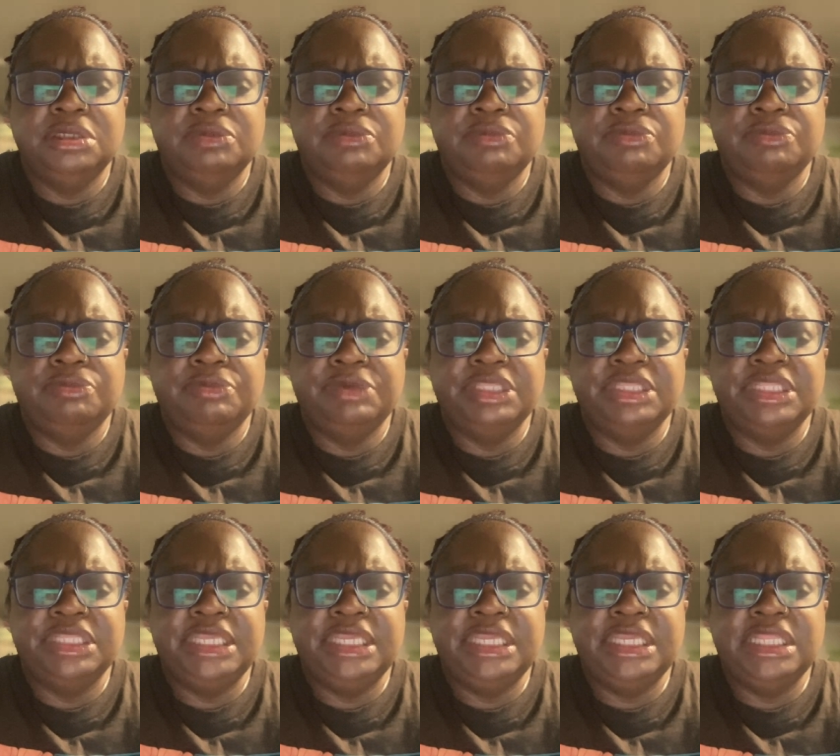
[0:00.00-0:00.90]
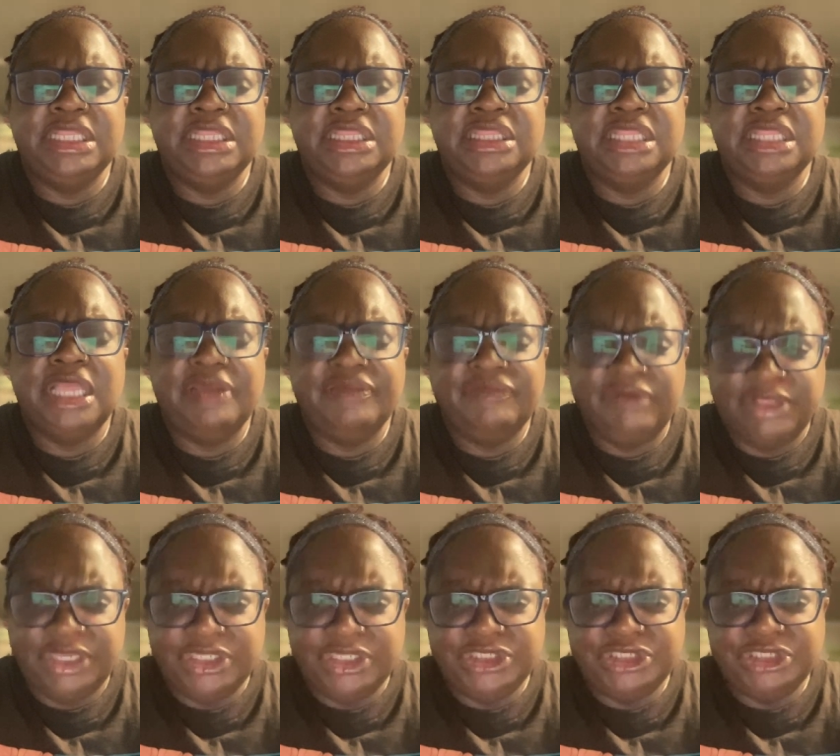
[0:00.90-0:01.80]
really love on
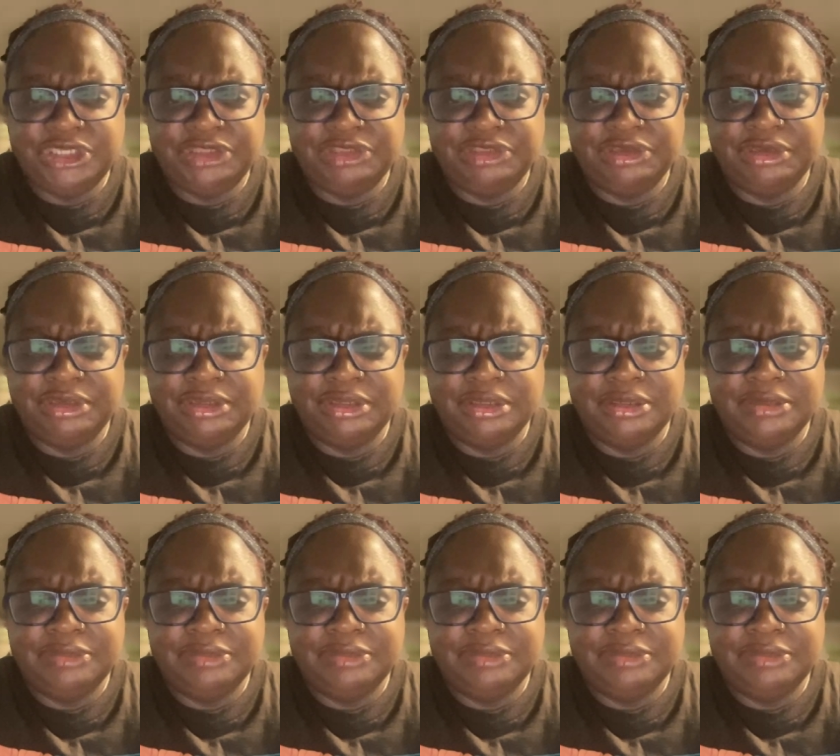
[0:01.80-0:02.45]
each other